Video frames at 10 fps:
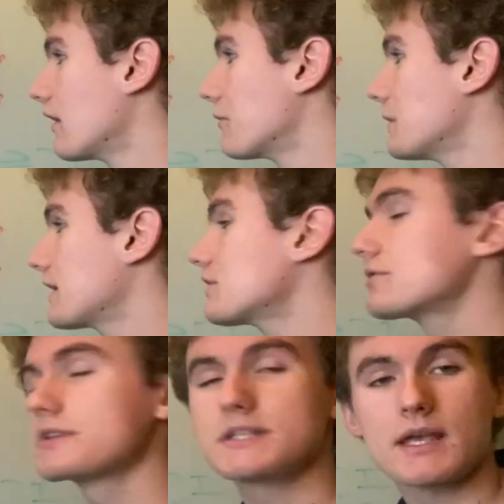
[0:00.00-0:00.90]
We can do
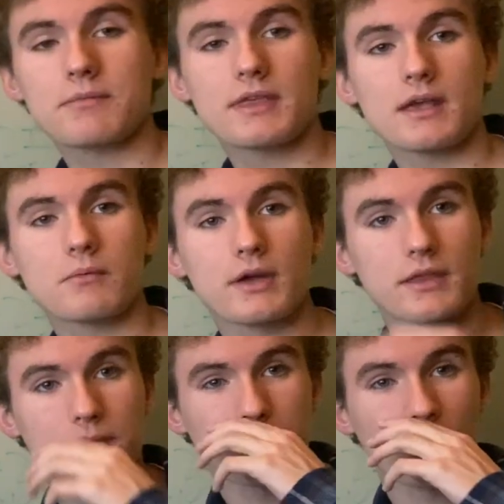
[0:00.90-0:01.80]
the same thing
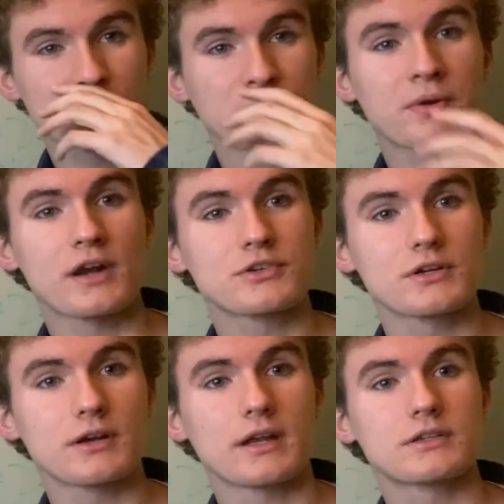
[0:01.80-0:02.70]
with partial
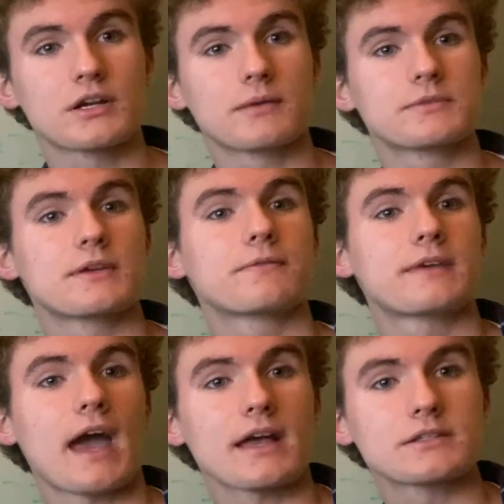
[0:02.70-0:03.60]
pressure in terms of
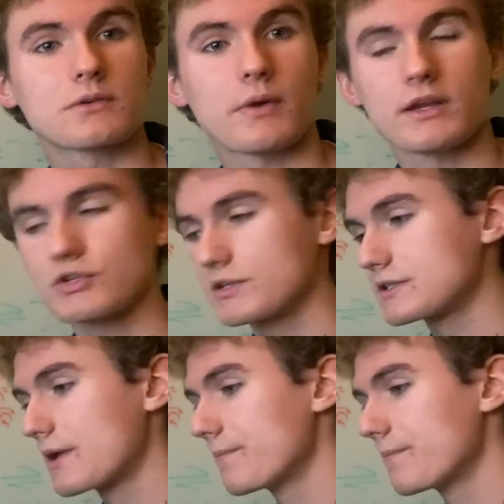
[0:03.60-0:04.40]
gas equations.